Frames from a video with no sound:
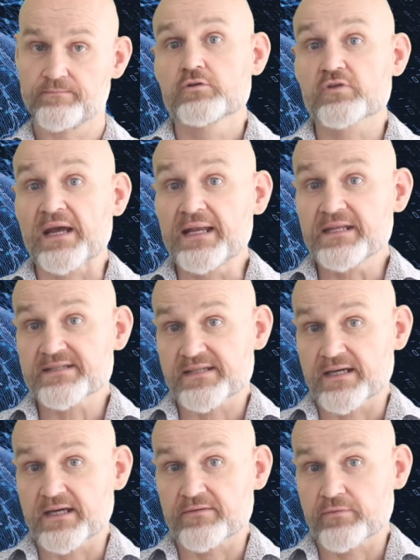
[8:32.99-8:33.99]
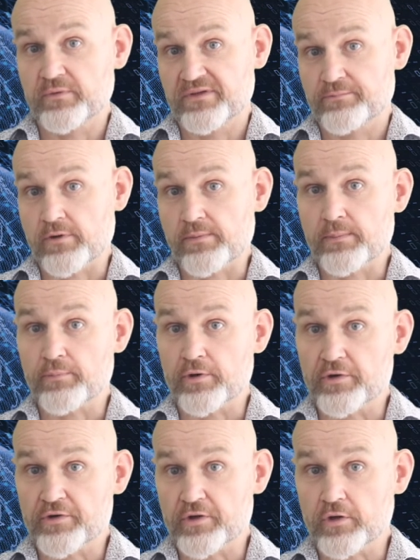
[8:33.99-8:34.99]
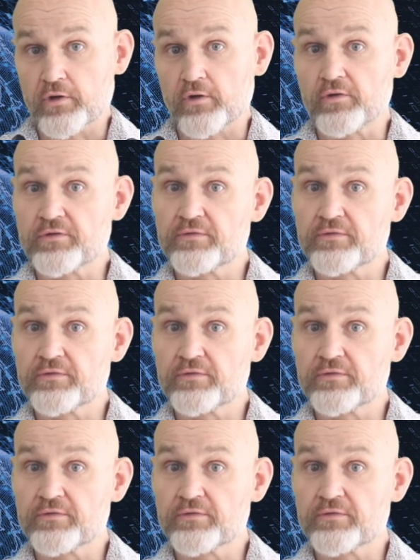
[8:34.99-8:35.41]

Training staff with proper protocols